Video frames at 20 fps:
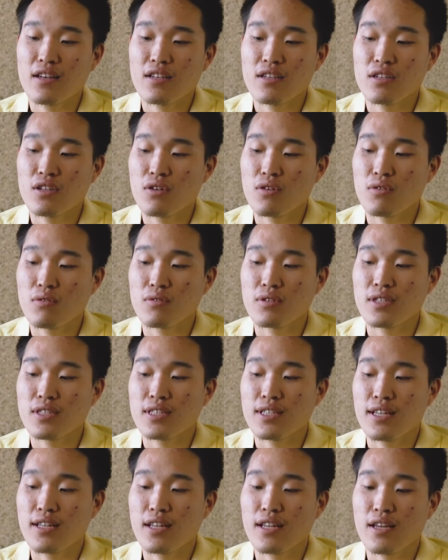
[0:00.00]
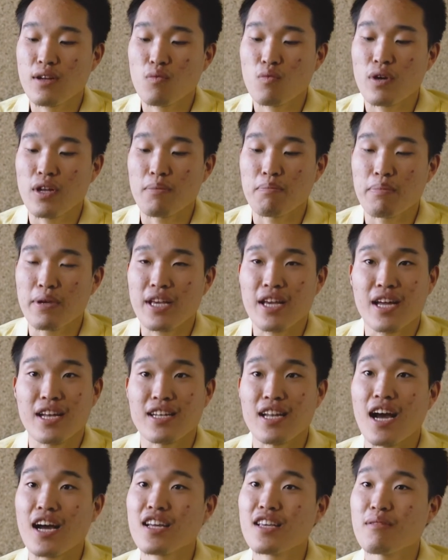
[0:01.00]
you know, just dealing with being
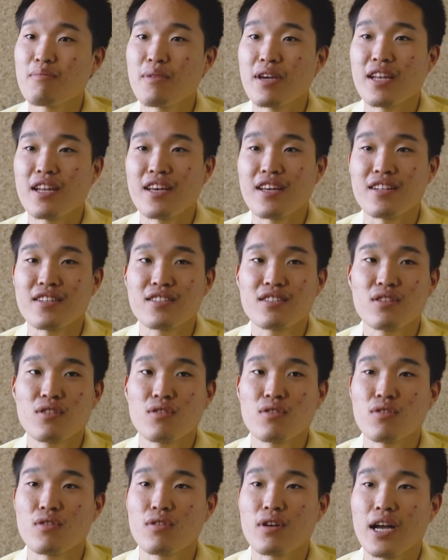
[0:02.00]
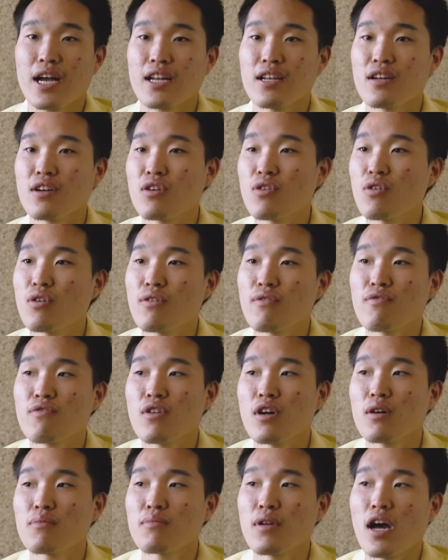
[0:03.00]
undocumented, so kind of going
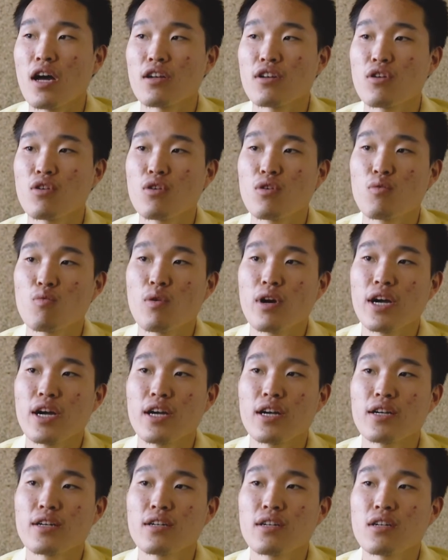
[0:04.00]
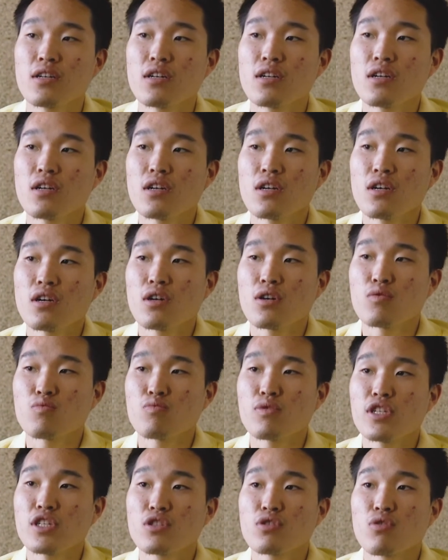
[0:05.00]
from not knowing where
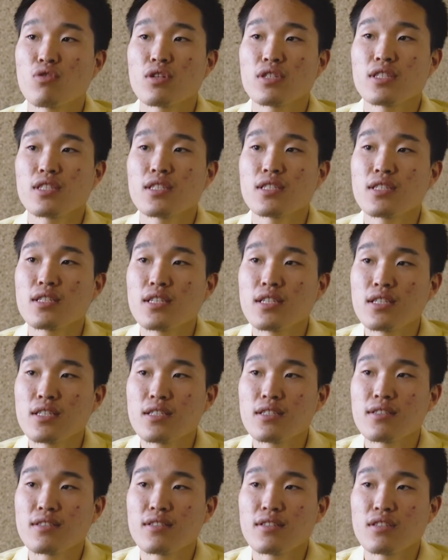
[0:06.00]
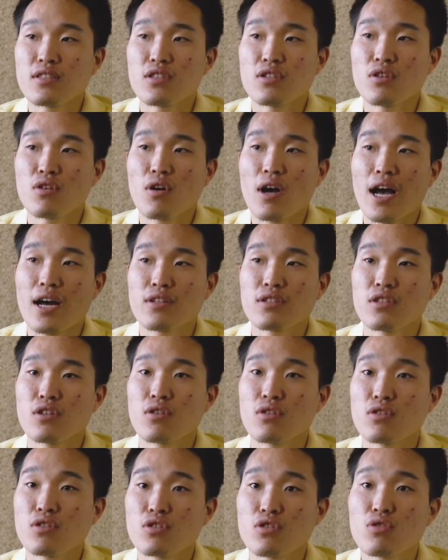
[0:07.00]
resources is, you know, how to go
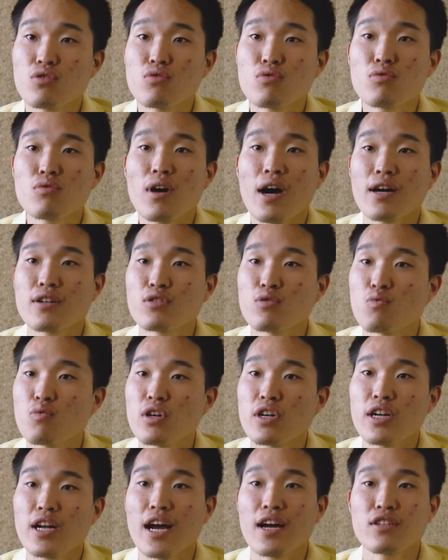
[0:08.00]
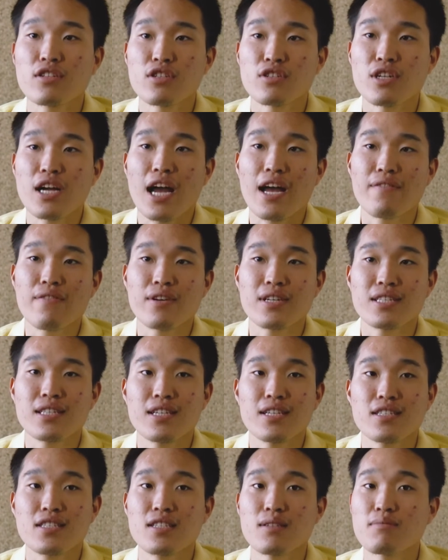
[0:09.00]
to school, how to work, how to drive,
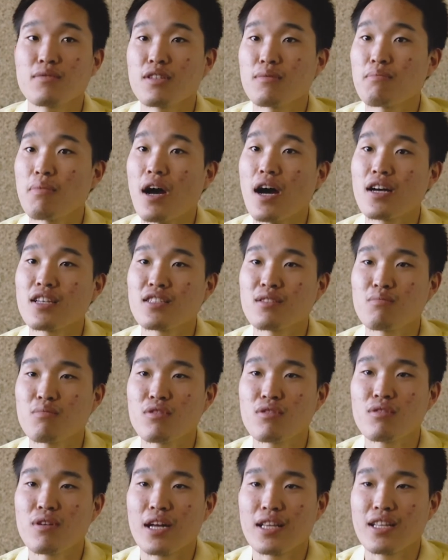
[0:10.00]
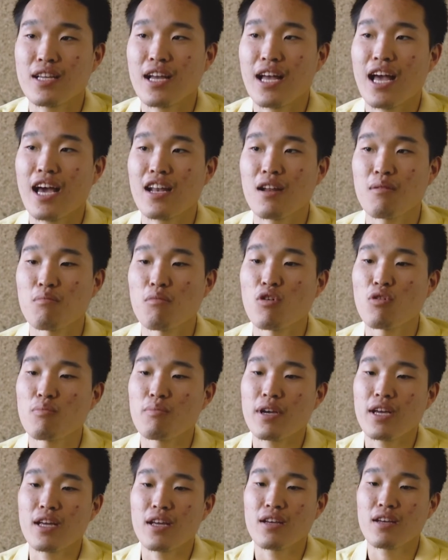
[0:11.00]
everything seems impossible. I think I had a
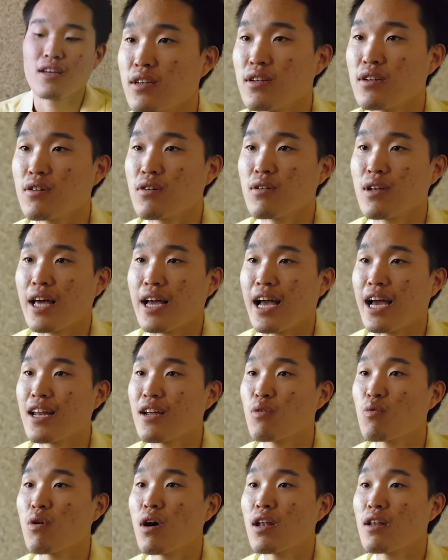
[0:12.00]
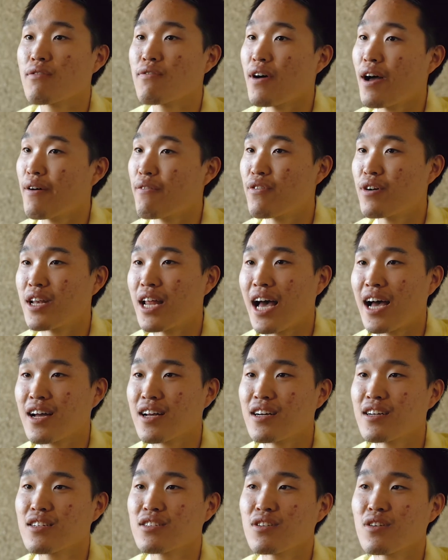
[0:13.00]
moment, you know, like I didn't qualify for
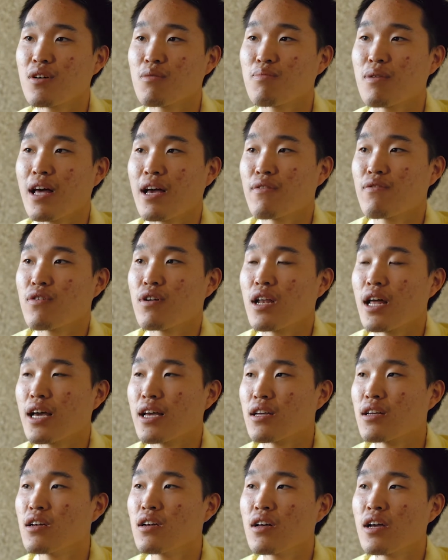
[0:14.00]
DACA, so I applied for like,